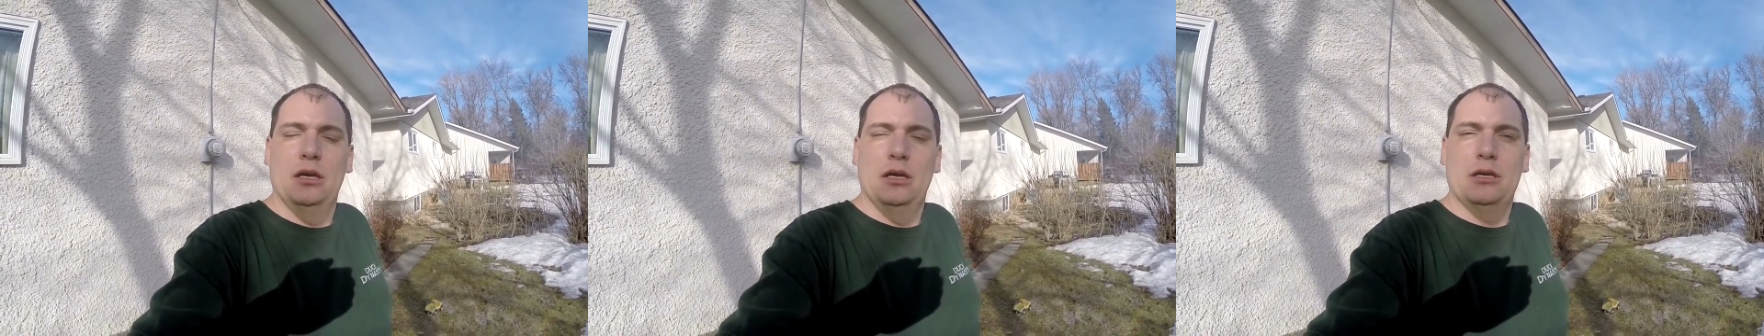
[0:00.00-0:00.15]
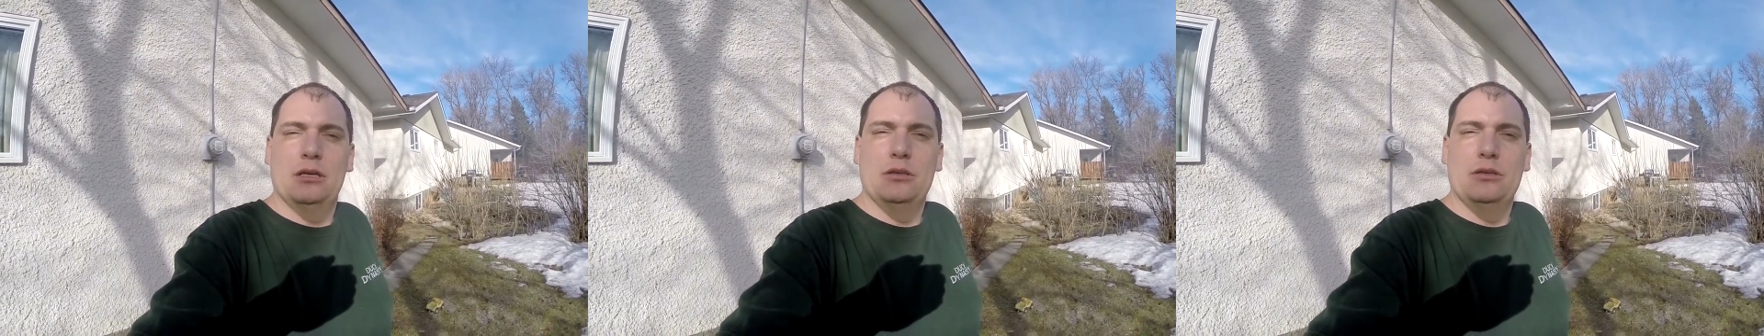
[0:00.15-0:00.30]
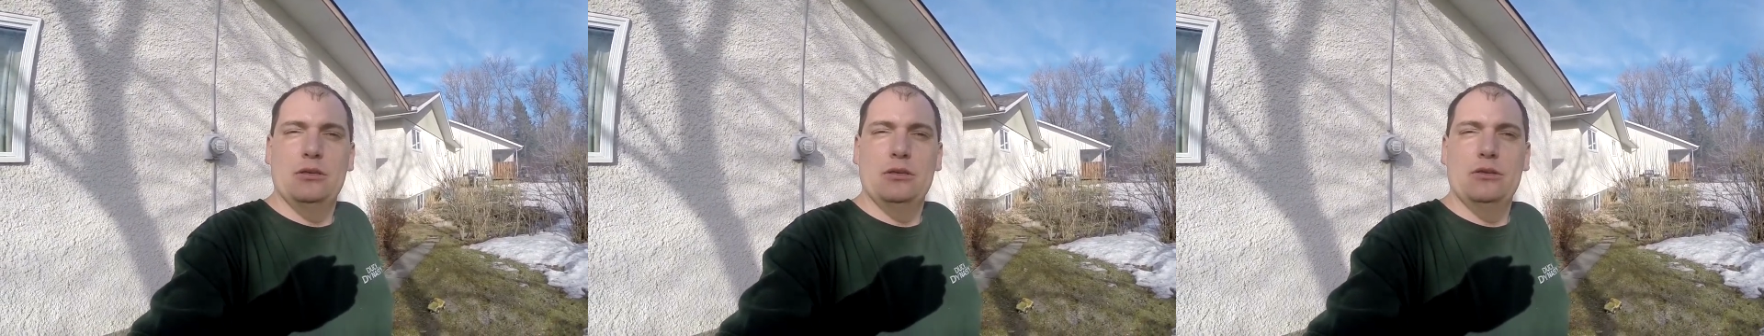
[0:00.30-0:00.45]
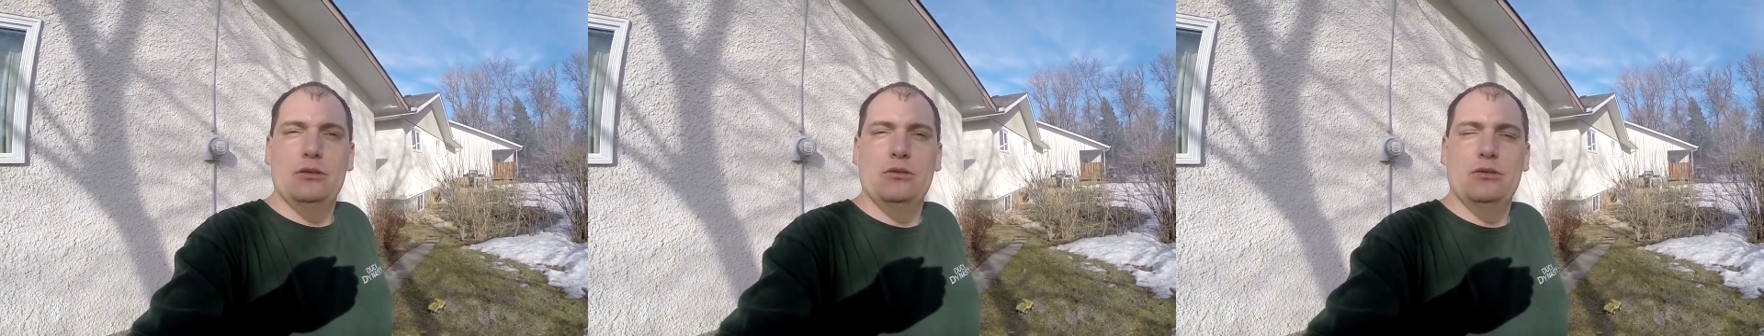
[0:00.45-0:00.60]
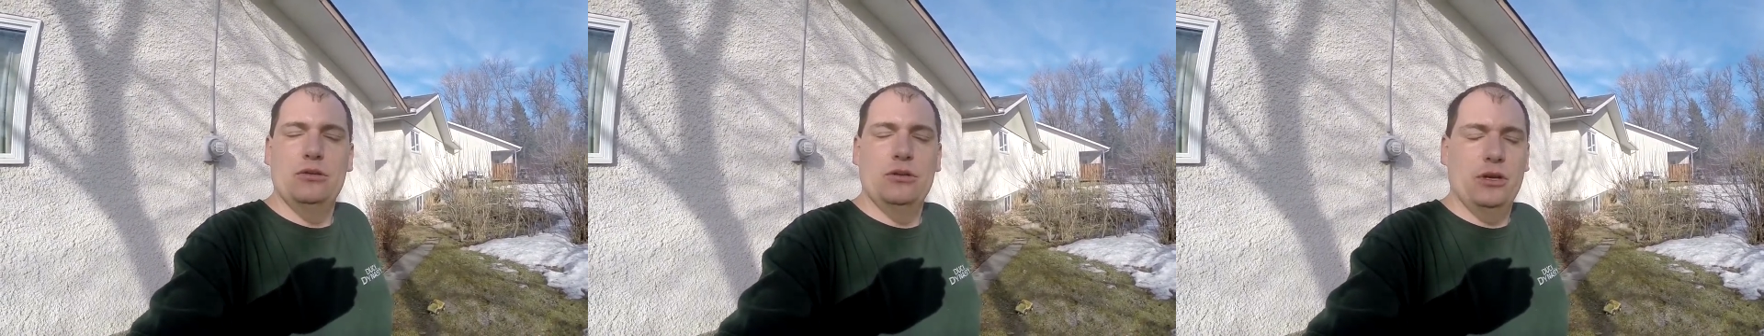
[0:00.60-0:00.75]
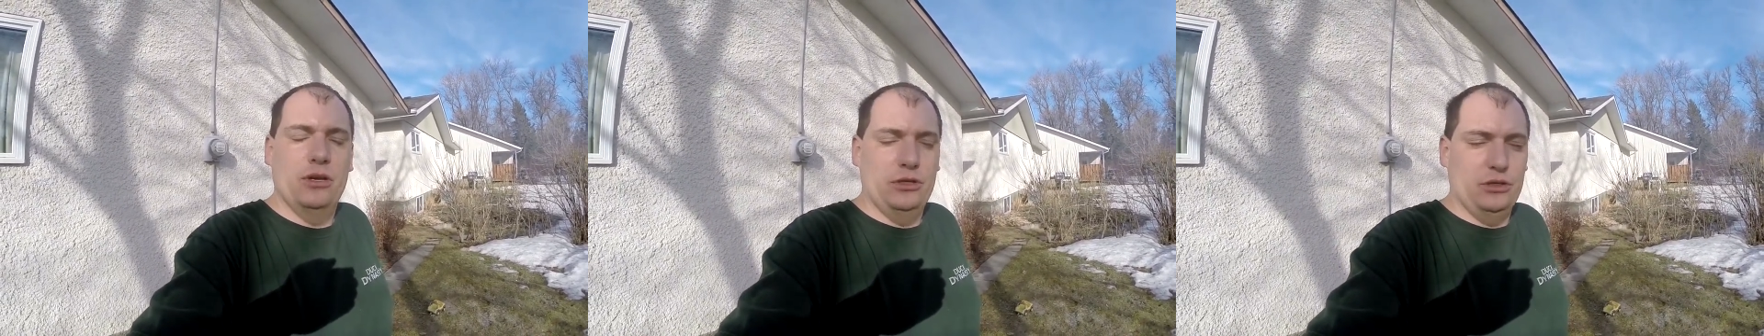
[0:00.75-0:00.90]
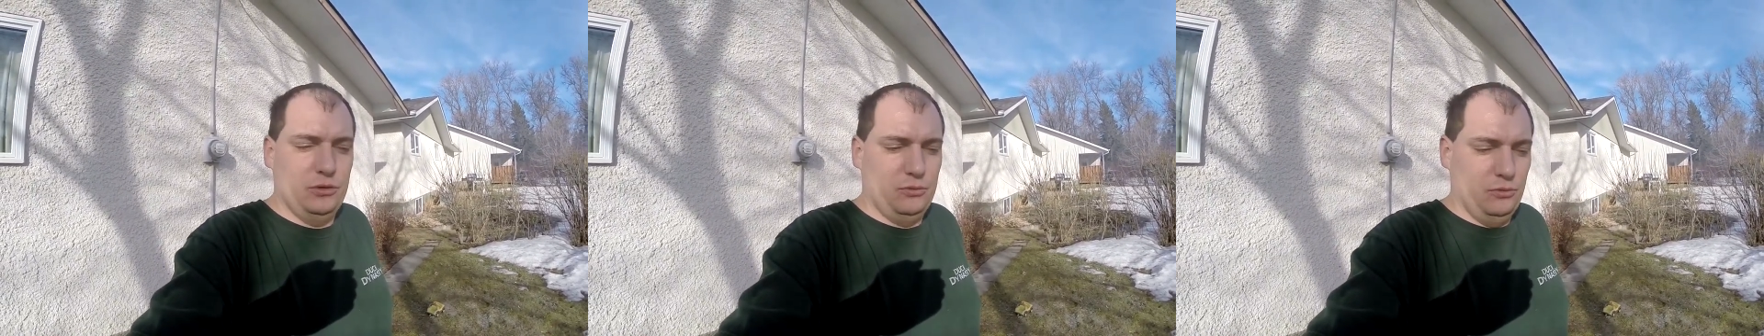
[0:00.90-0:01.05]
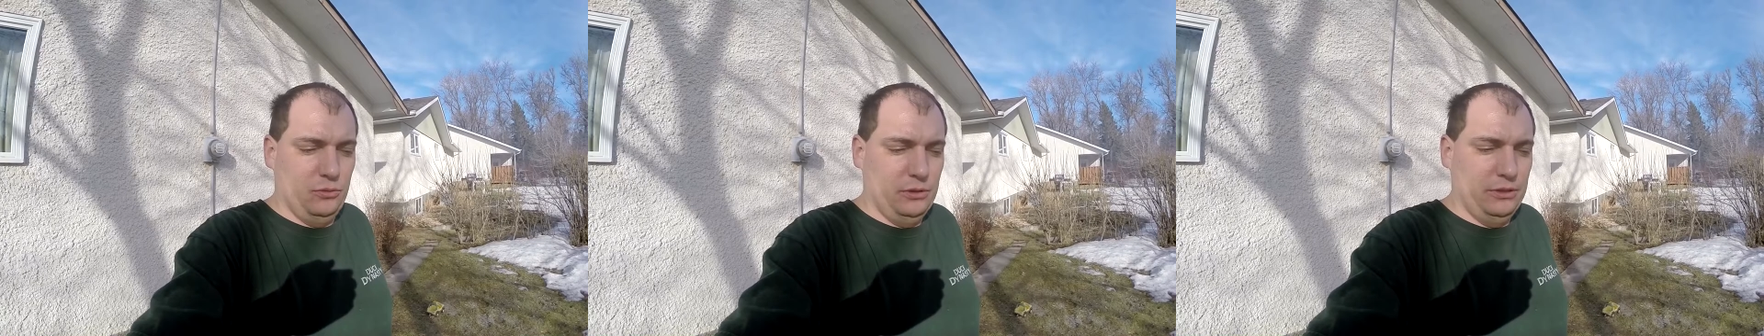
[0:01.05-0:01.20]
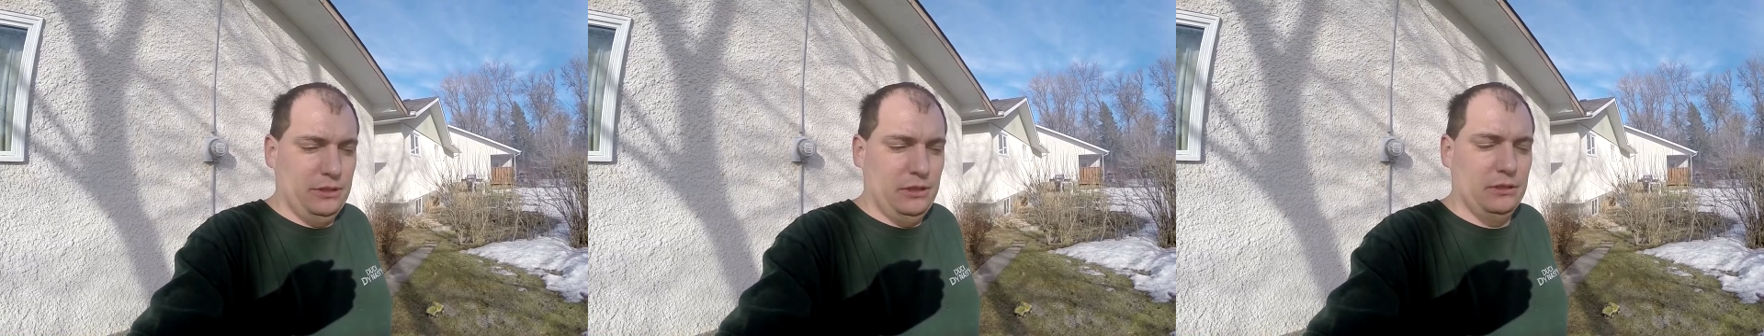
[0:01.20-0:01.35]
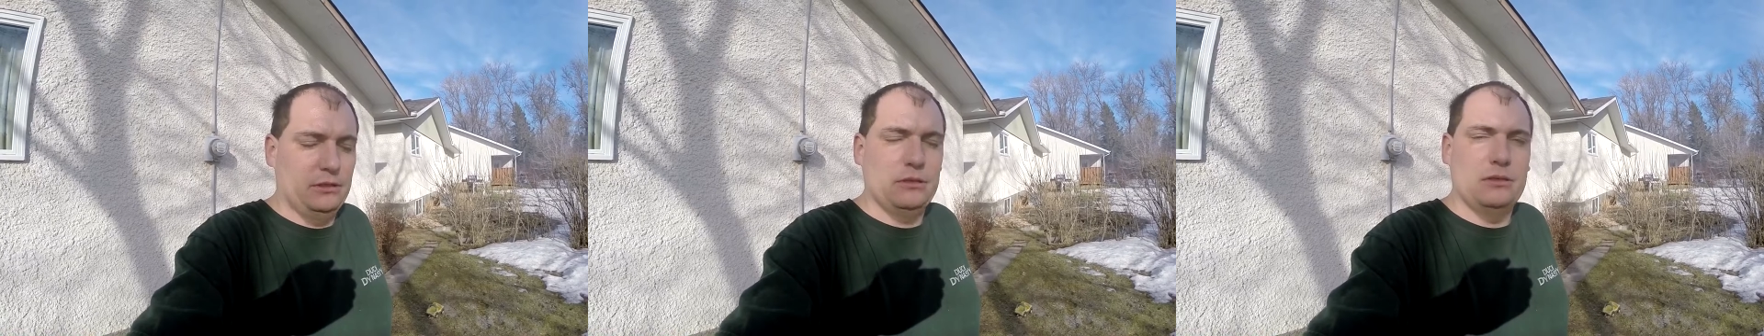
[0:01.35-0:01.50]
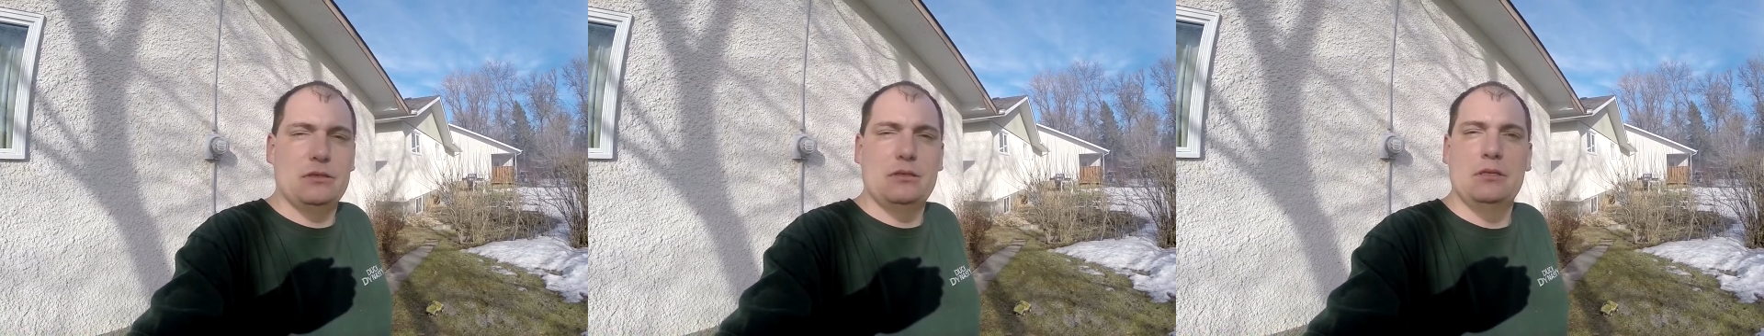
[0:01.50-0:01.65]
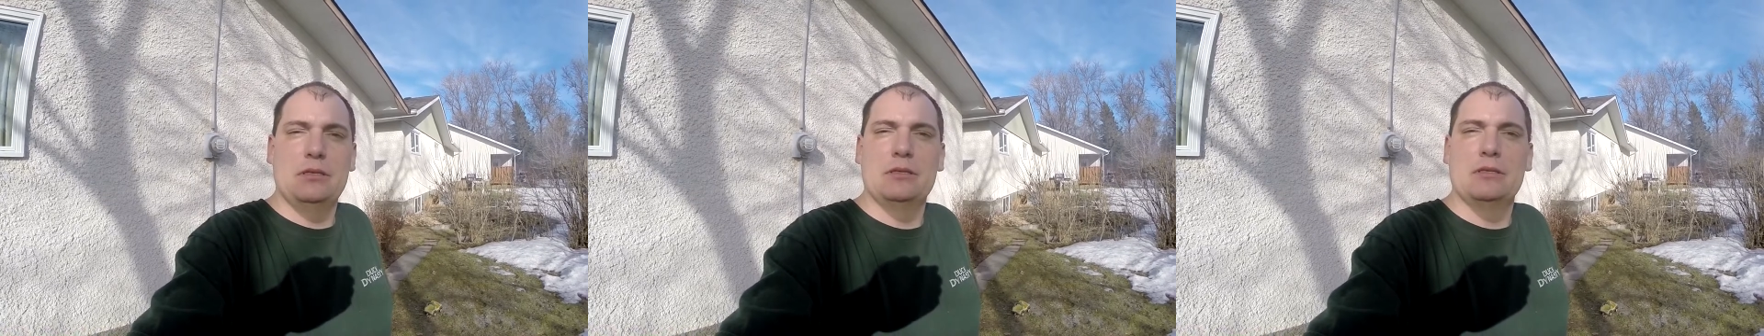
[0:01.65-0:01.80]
you guys will get to see